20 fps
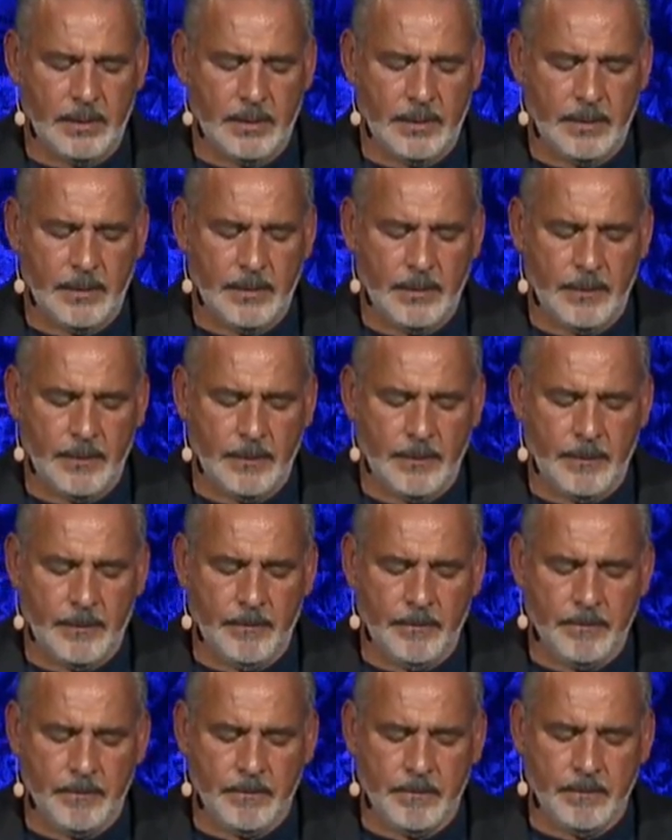
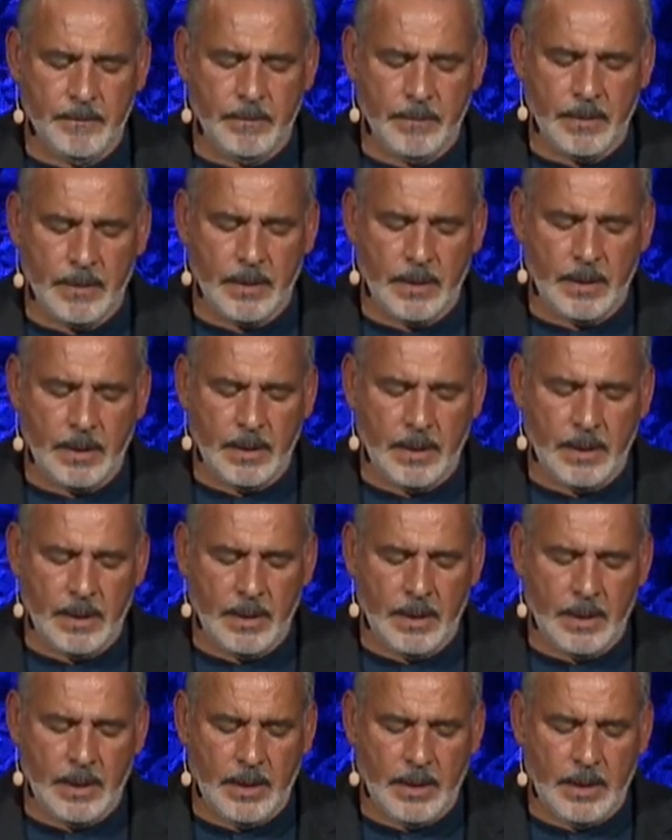
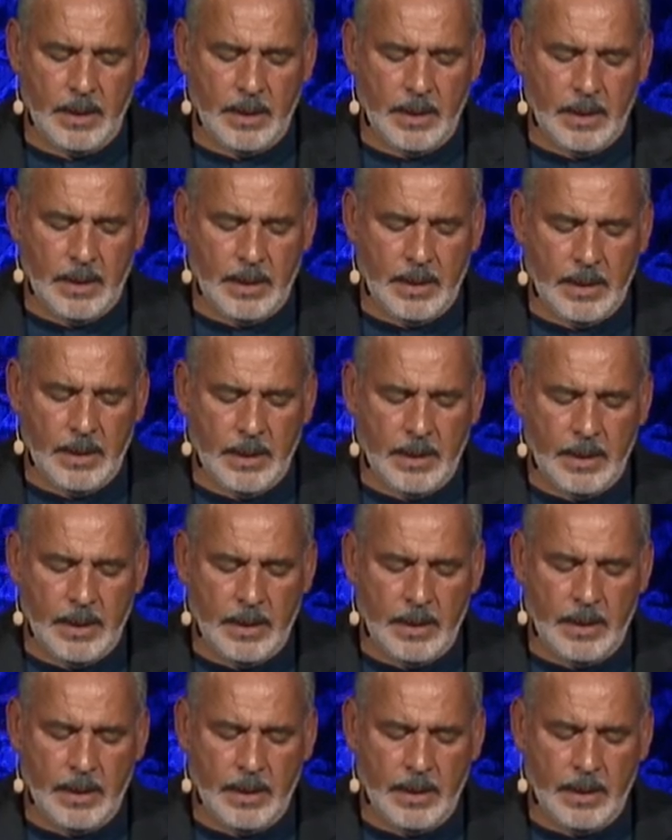No one is speaking in this clip.